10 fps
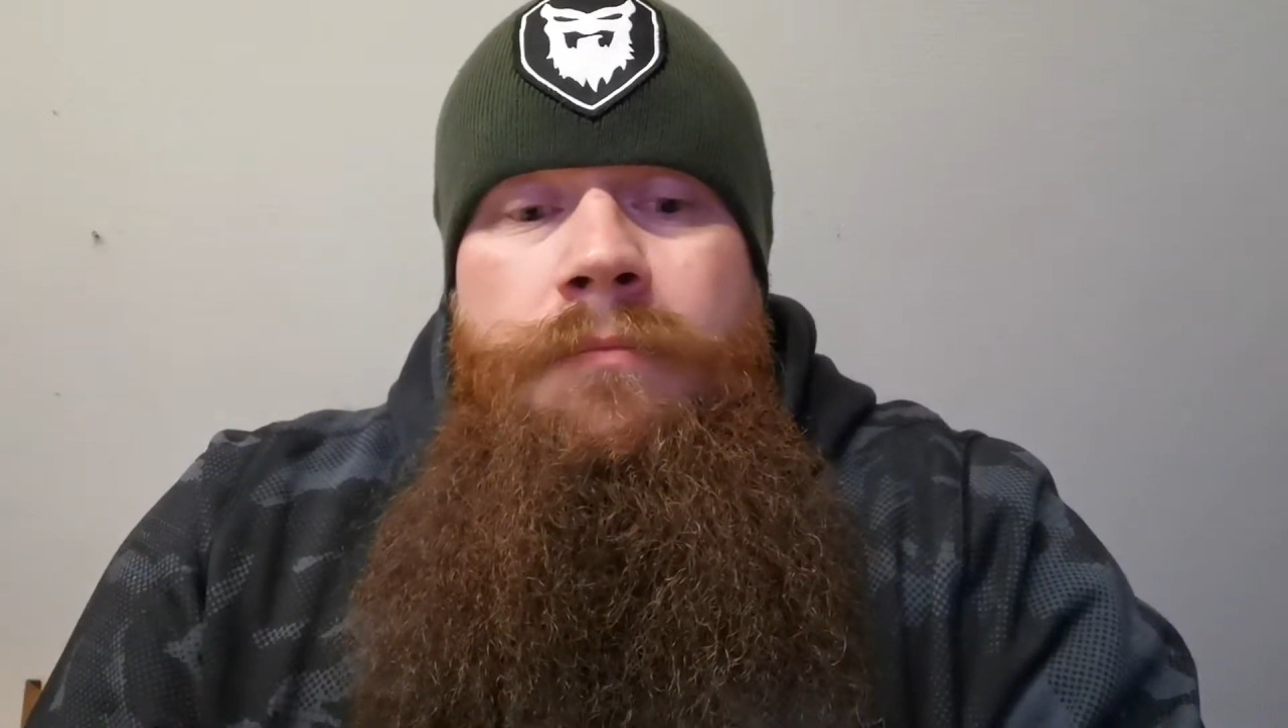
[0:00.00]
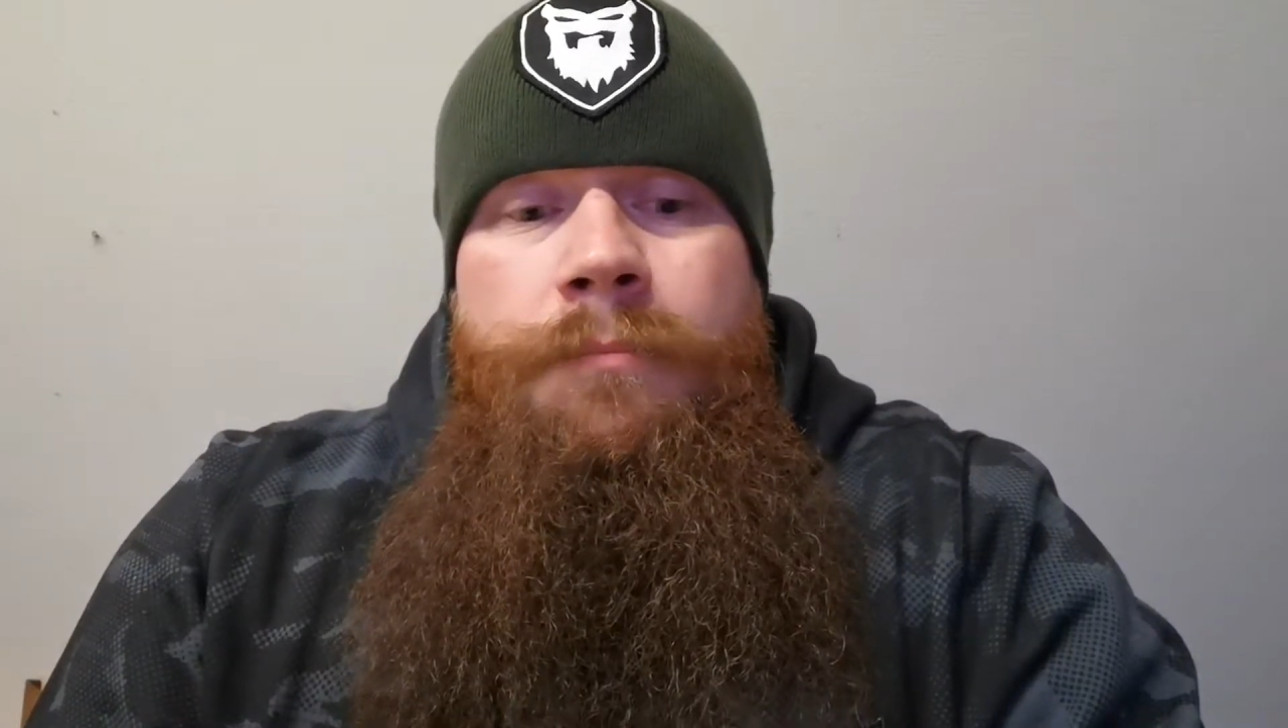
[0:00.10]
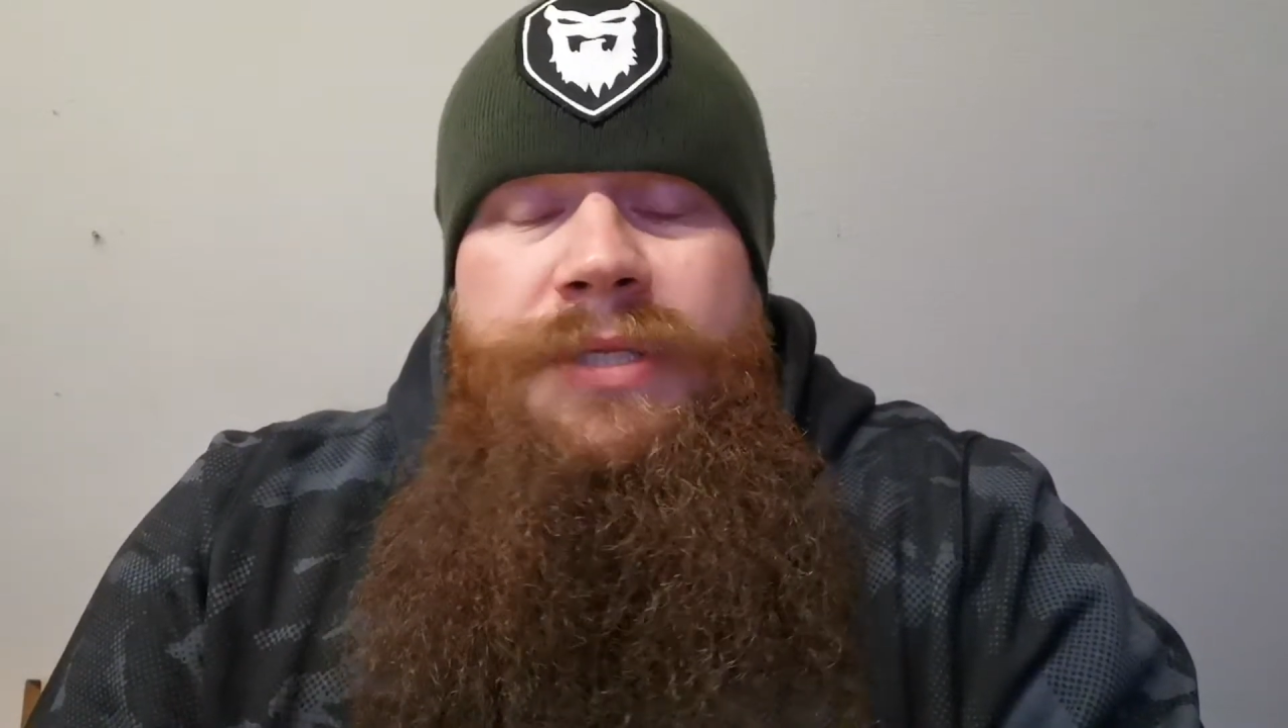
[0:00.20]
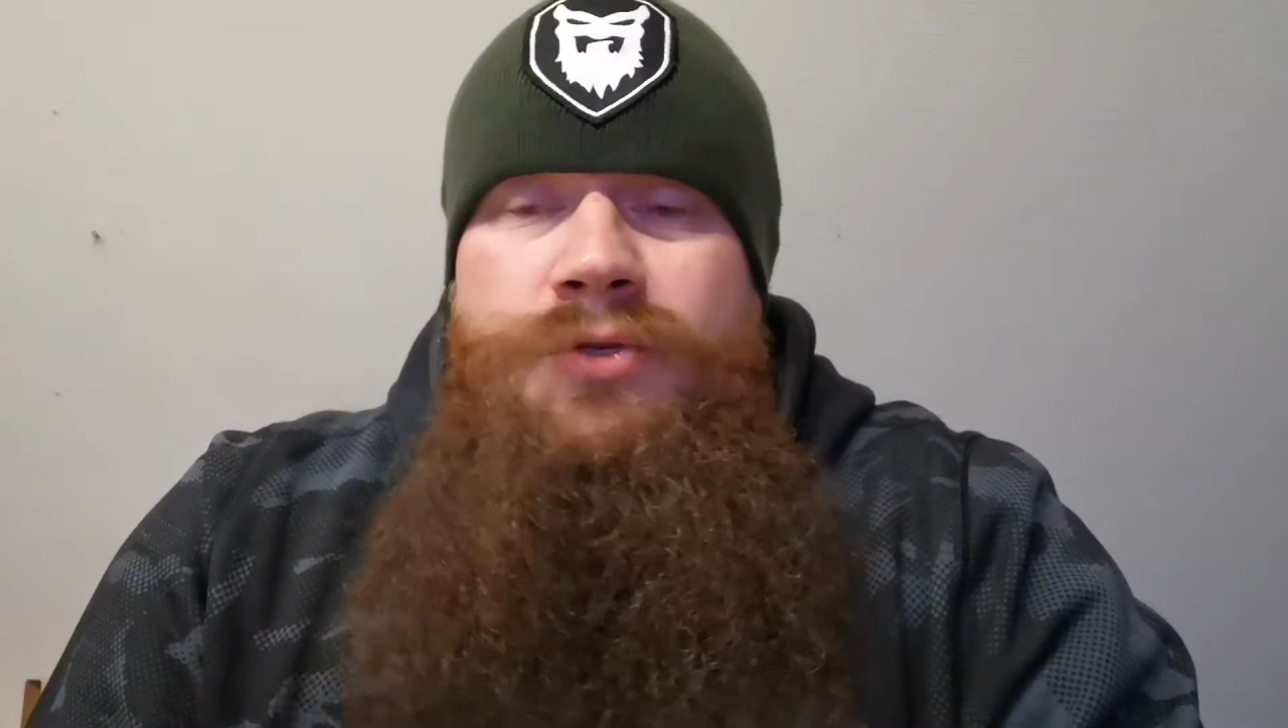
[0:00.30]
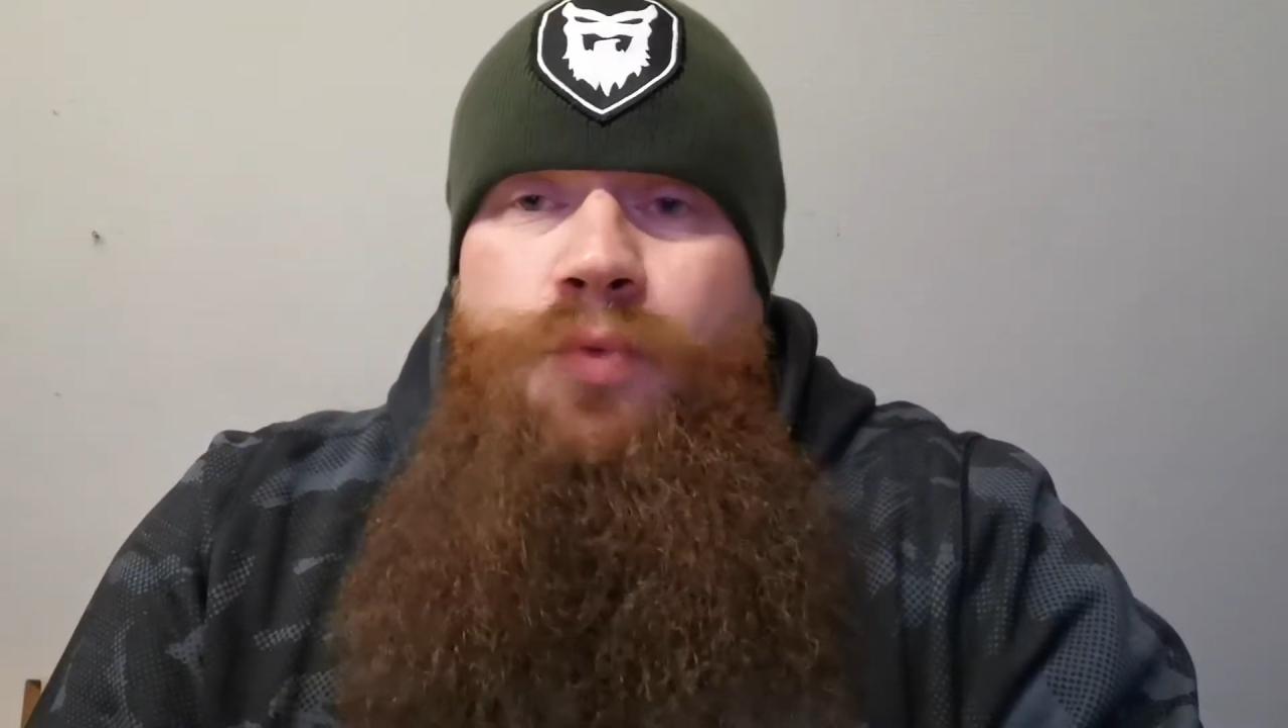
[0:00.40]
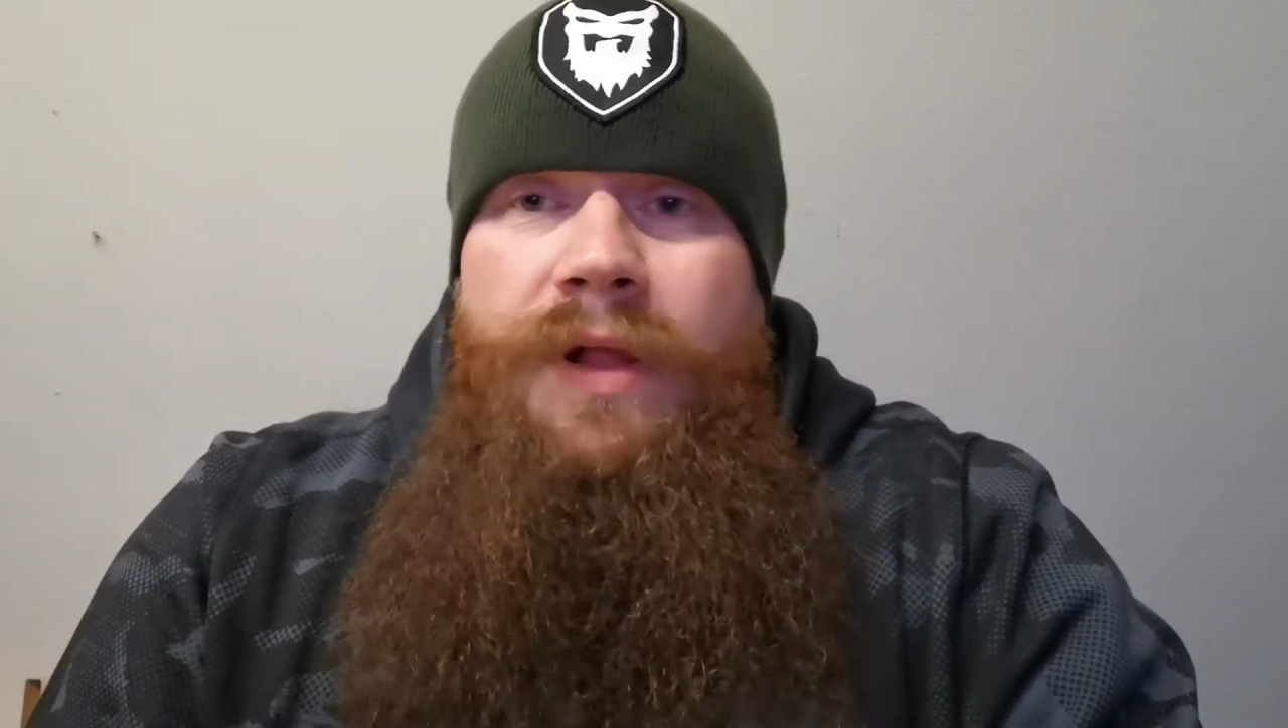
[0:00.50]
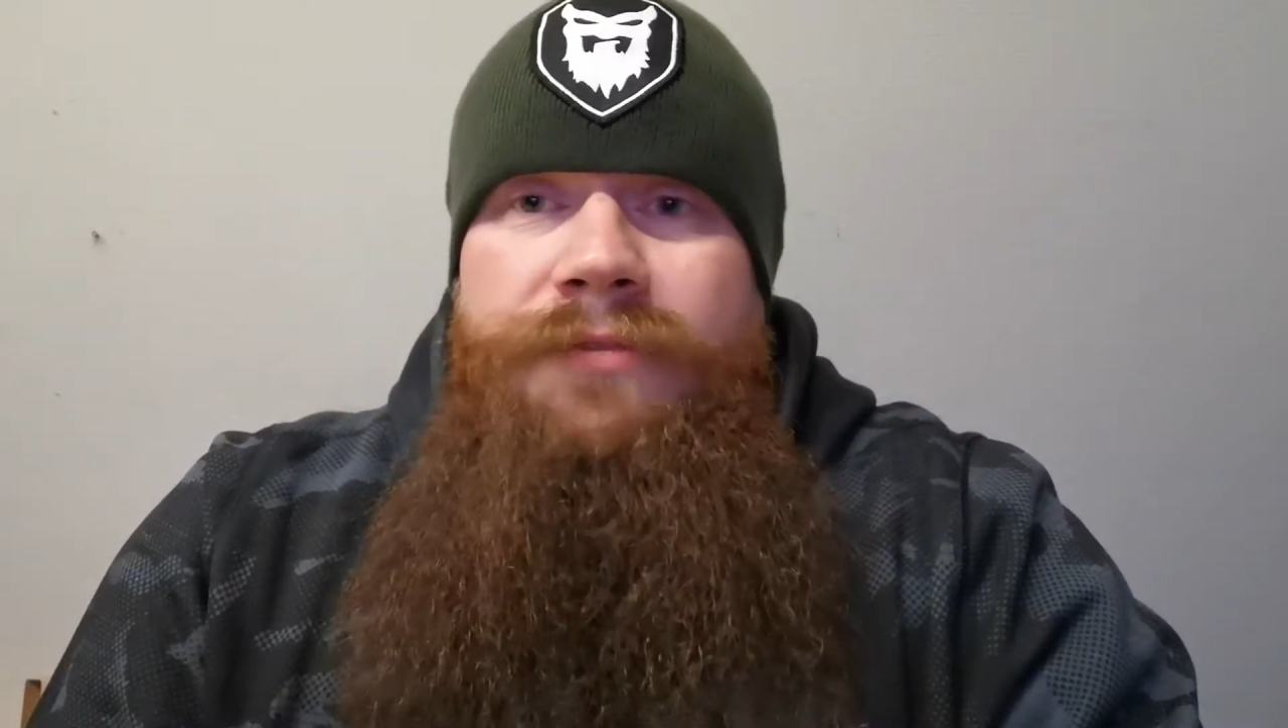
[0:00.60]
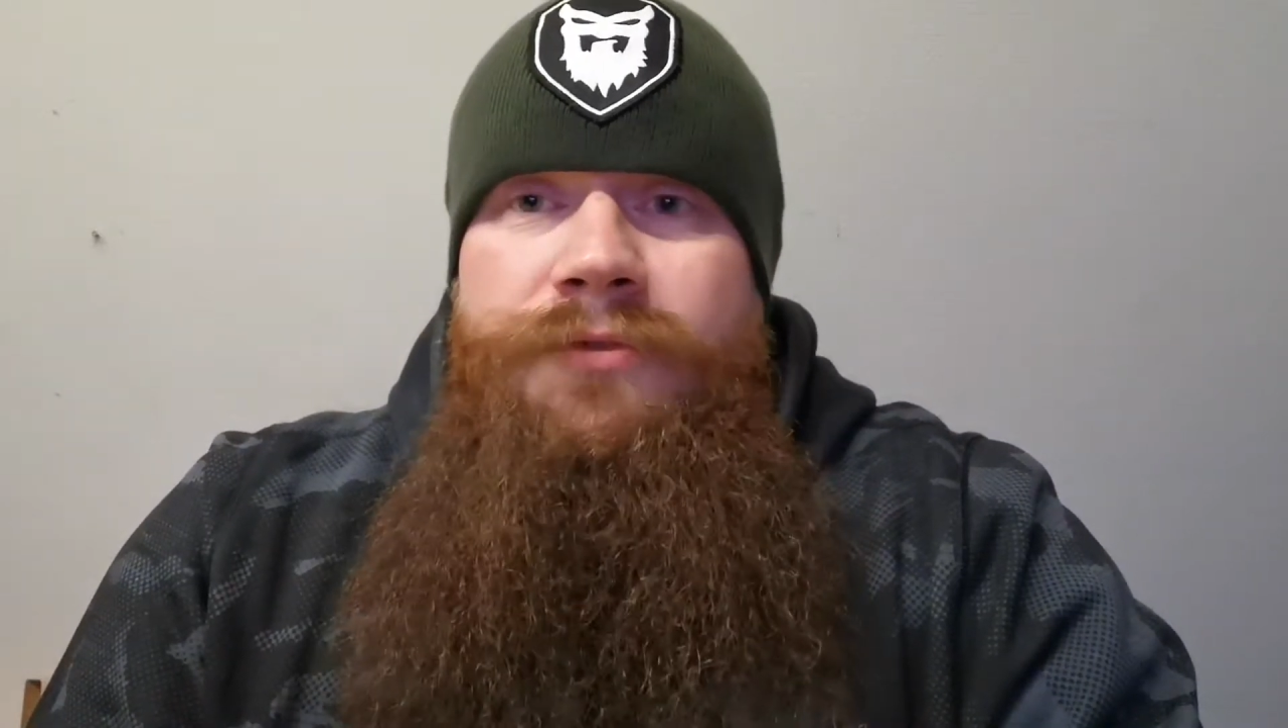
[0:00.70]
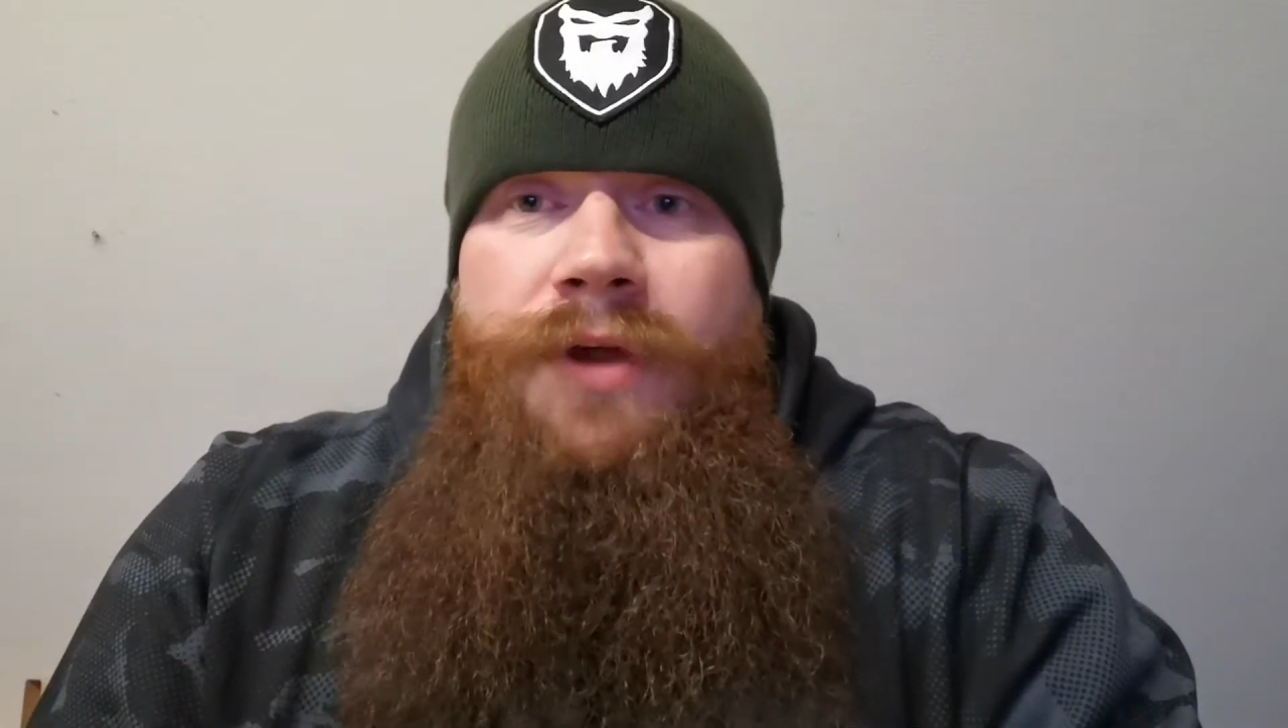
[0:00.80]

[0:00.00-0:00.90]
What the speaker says: but 12